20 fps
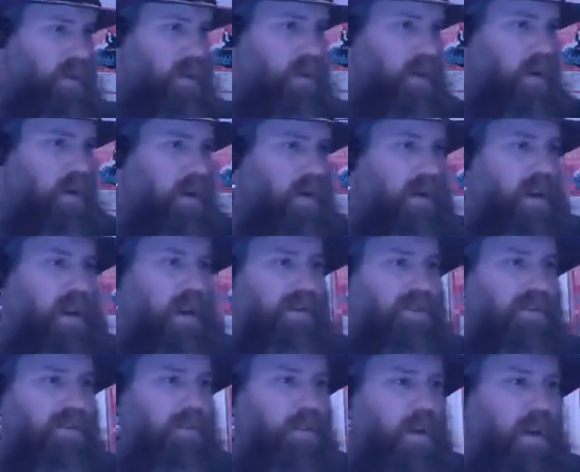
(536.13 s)
Our
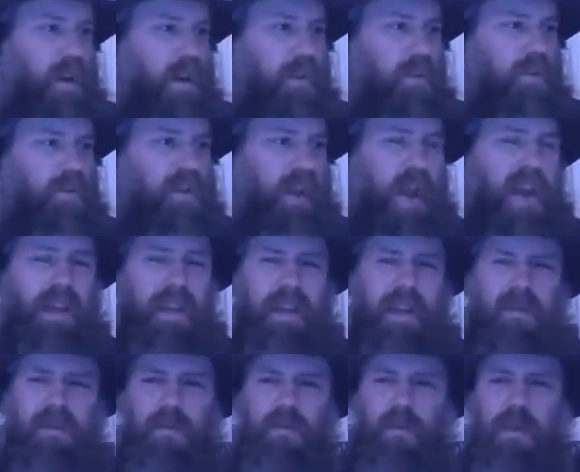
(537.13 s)
next one, which I
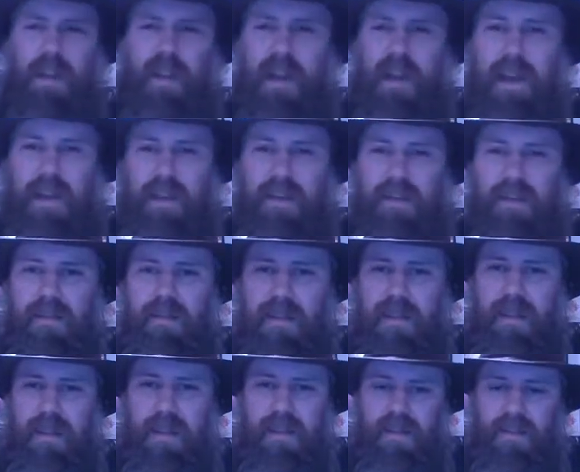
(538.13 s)
didn't even realize
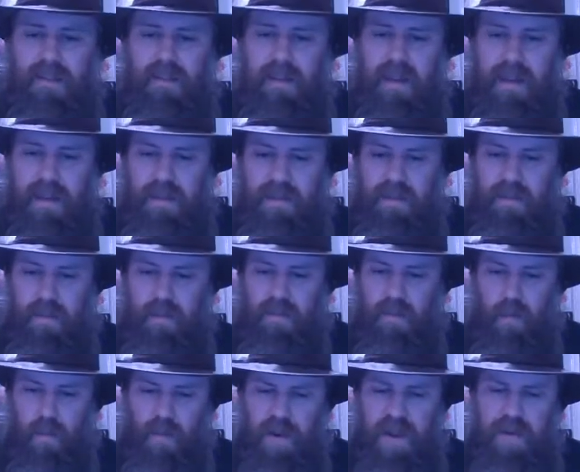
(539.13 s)
that this was
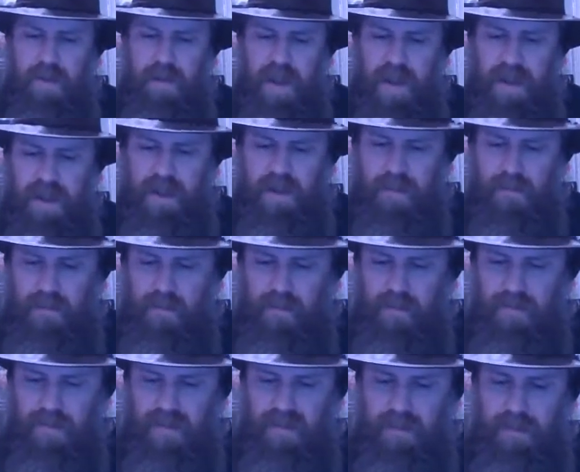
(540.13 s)
a remake,
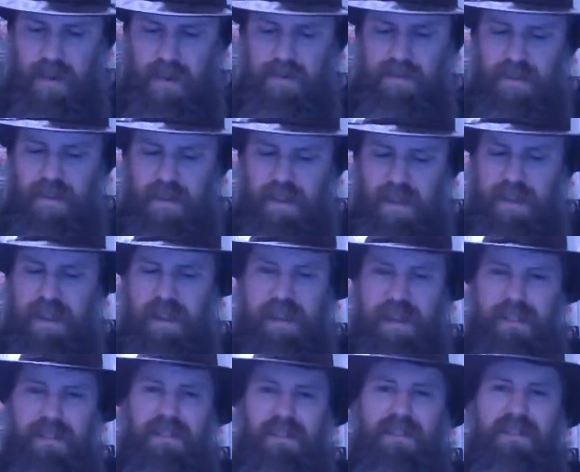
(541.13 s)
especially
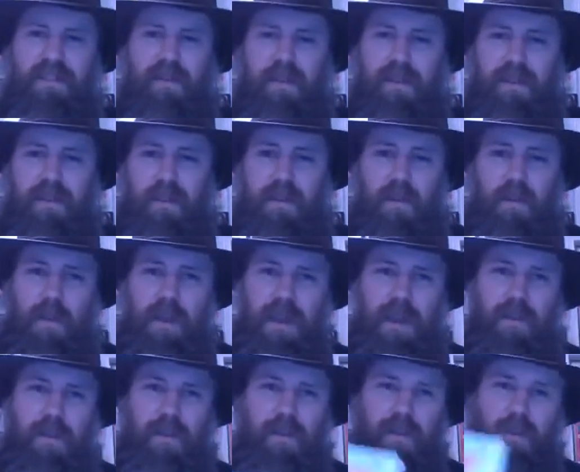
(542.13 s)
considering the
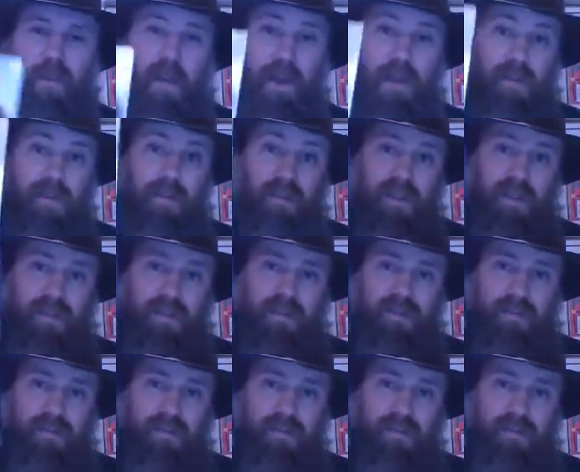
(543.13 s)
Korean one just